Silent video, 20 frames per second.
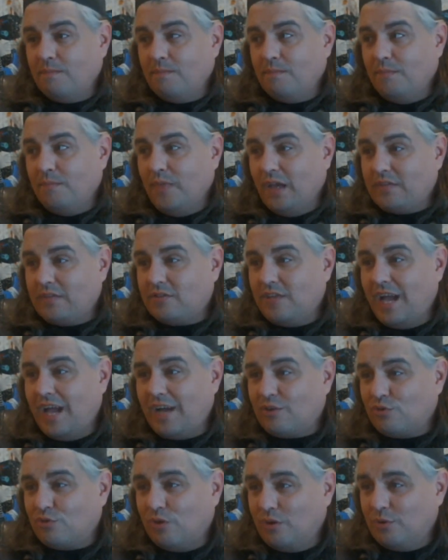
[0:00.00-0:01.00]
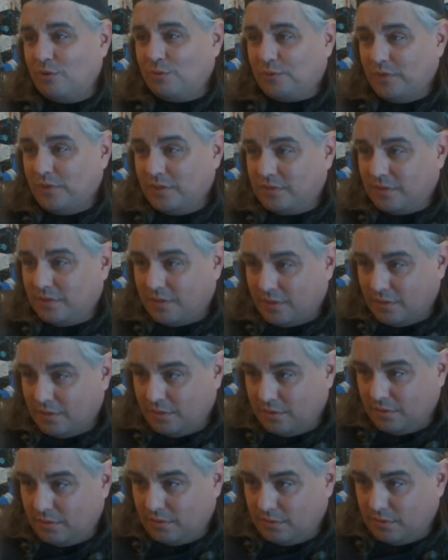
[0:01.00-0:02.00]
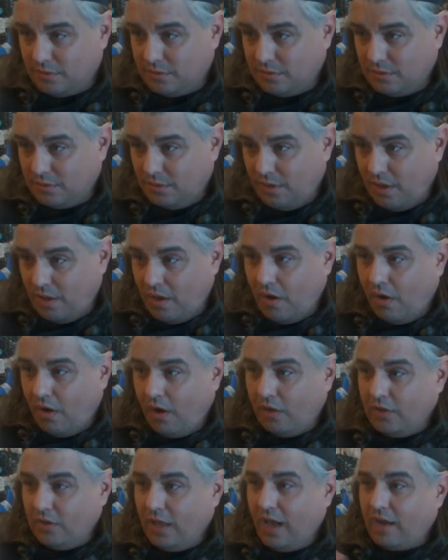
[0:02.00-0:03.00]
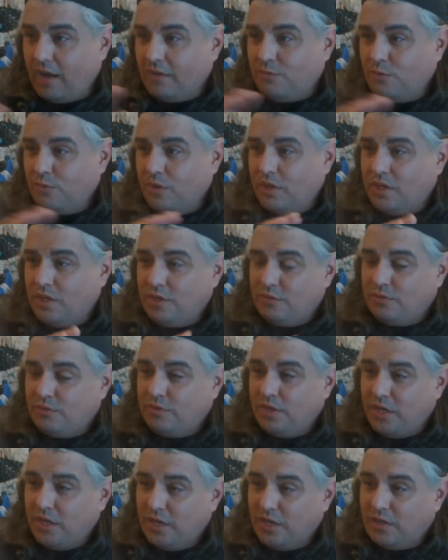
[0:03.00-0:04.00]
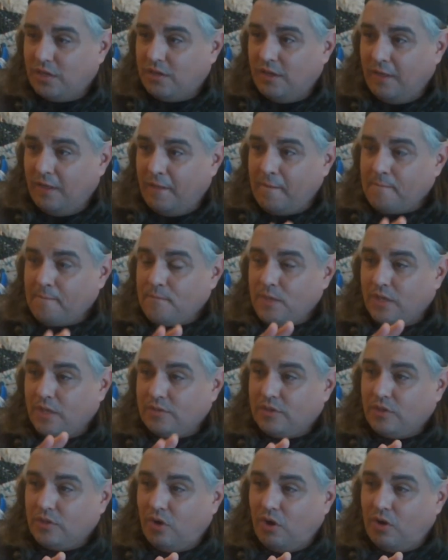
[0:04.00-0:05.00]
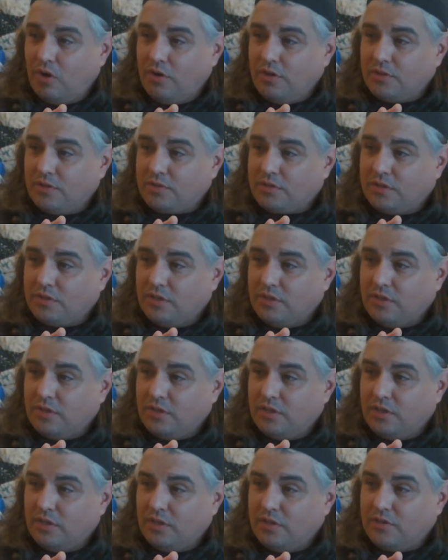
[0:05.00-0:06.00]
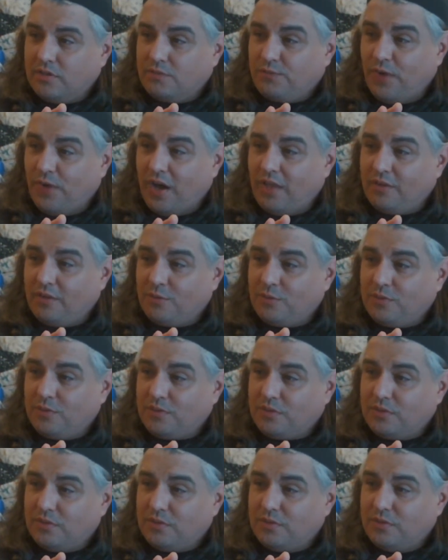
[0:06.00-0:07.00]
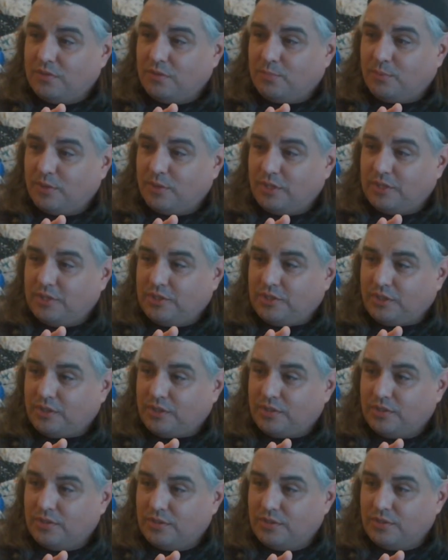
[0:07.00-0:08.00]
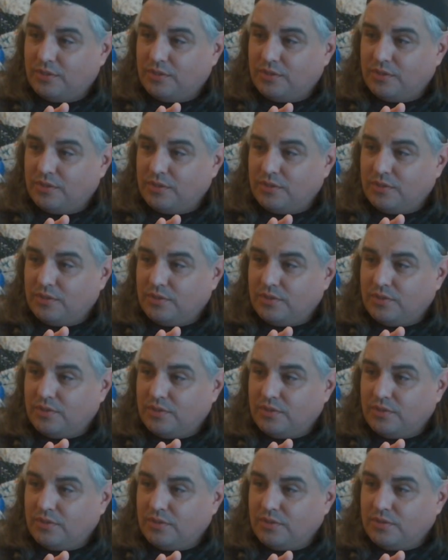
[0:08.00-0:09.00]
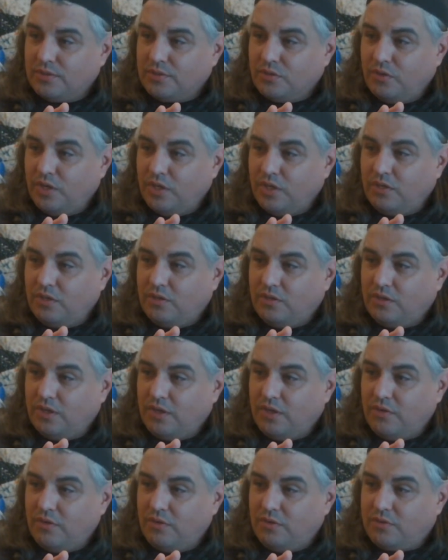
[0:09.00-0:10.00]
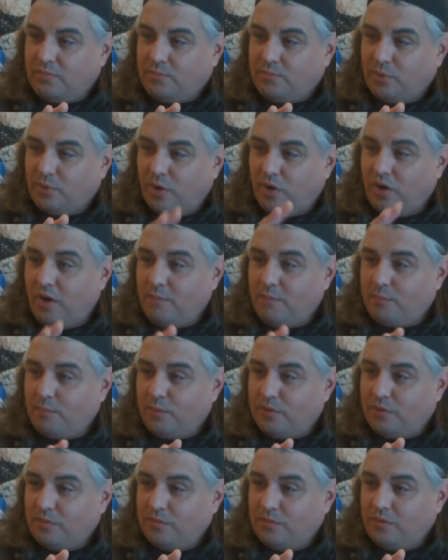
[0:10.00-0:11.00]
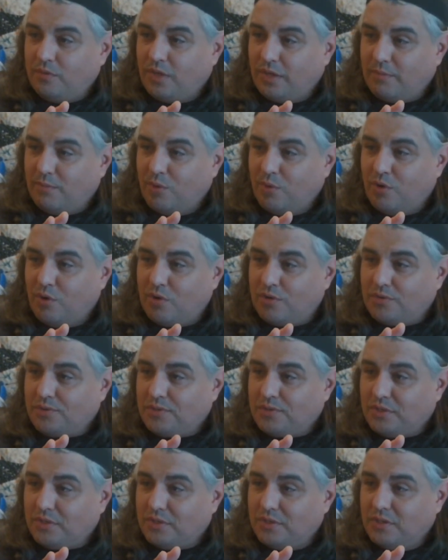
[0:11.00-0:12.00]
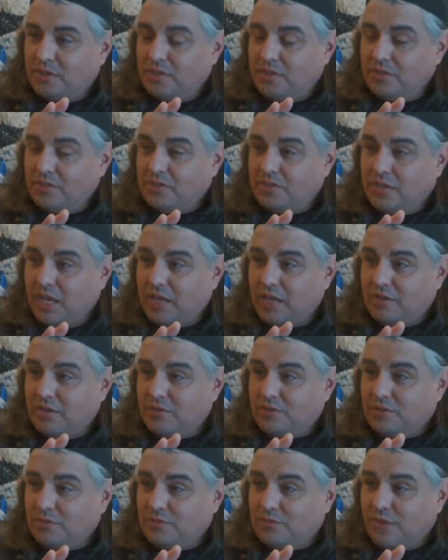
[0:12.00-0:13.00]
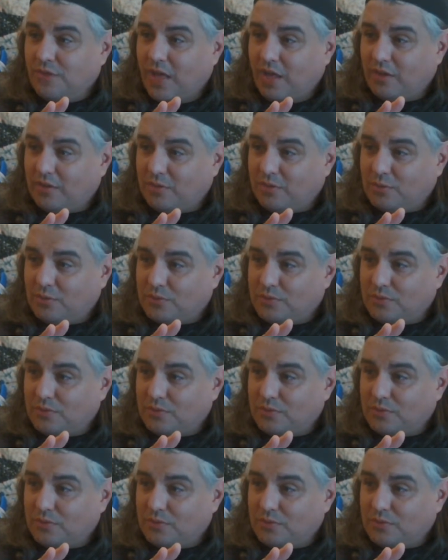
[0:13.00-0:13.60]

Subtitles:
That's not growth, is it? A lot of what he did as an artist, his father was a preacher. So he was brought up with, like, morals and standards and values.